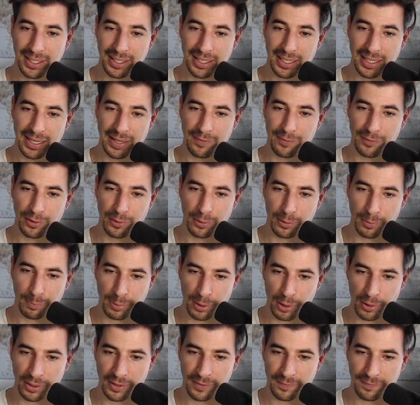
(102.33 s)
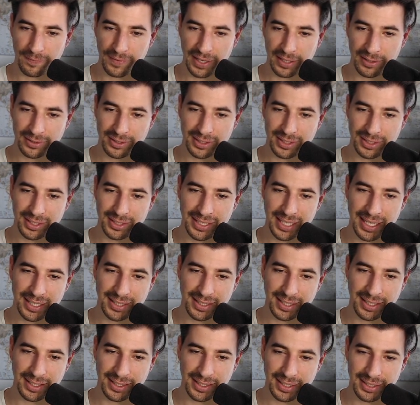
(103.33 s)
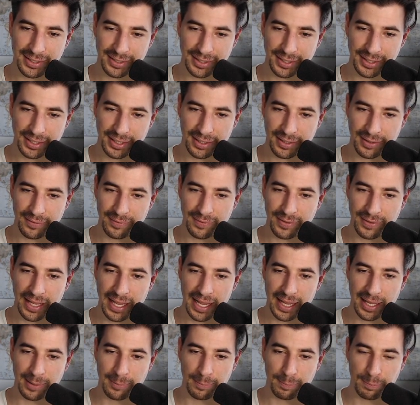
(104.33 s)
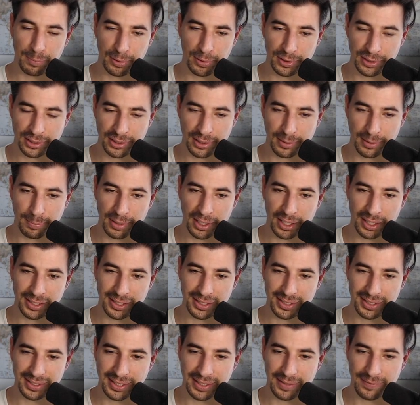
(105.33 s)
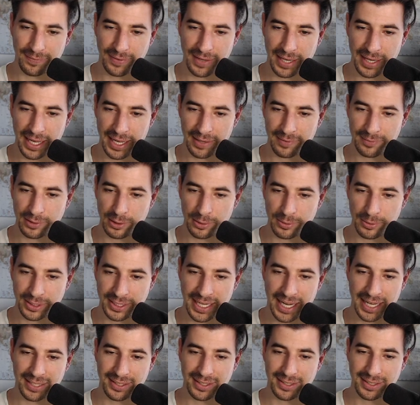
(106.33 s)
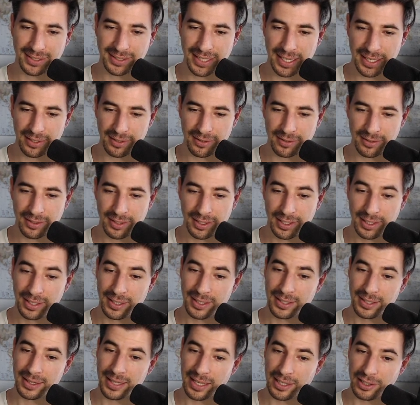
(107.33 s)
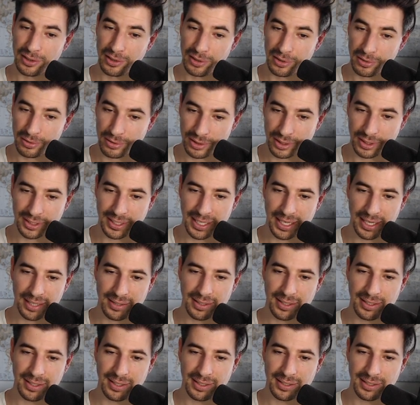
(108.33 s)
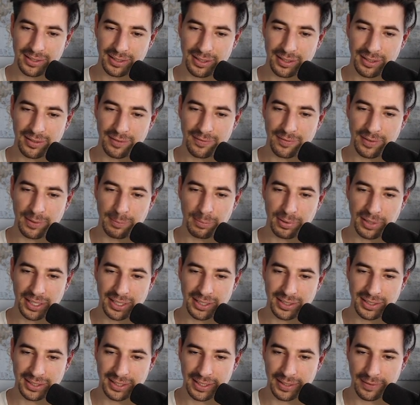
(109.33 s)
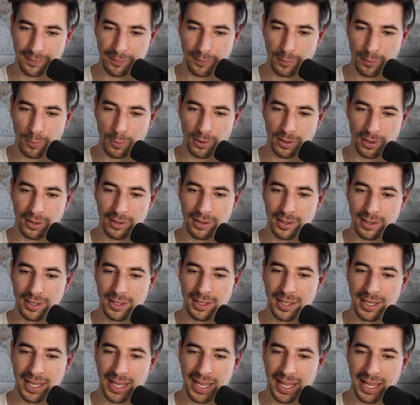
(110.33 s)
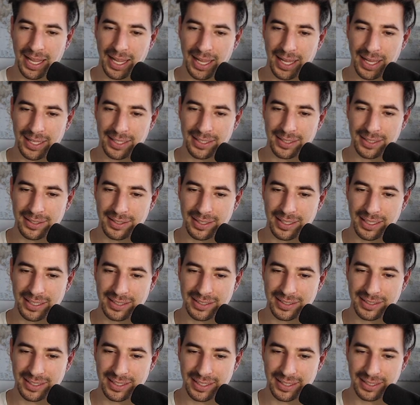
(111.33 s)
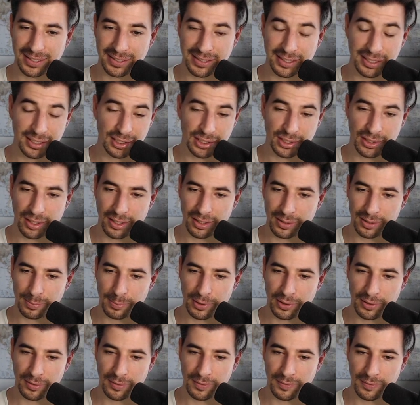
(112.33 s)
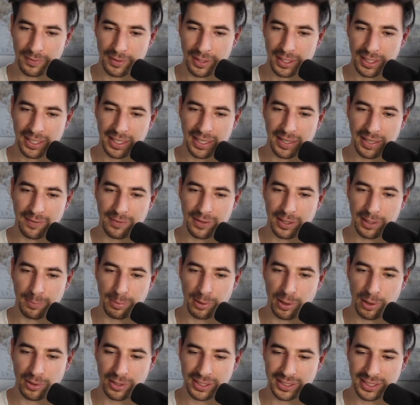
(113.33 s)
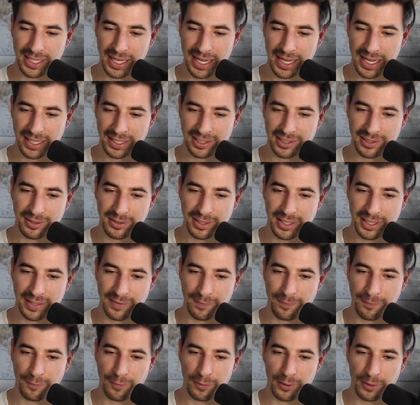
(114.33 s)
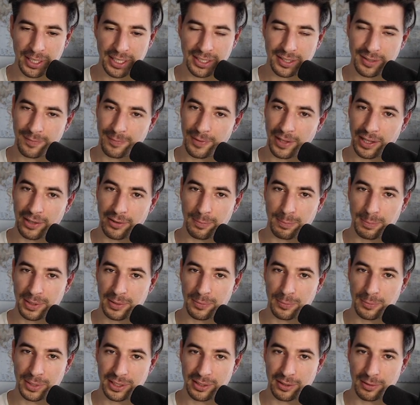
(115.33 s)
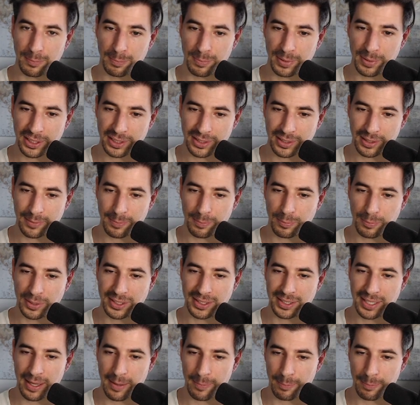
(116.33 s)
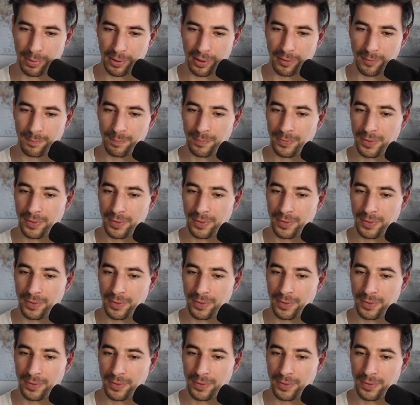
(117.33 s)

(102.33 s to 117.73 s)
if your opponent fails to take the initiative and push the pawn to c5 to attack the center, then you should take the initiative and play c4. And it's a strong move. If the opponent takes, you get free development with your bishop with tempo.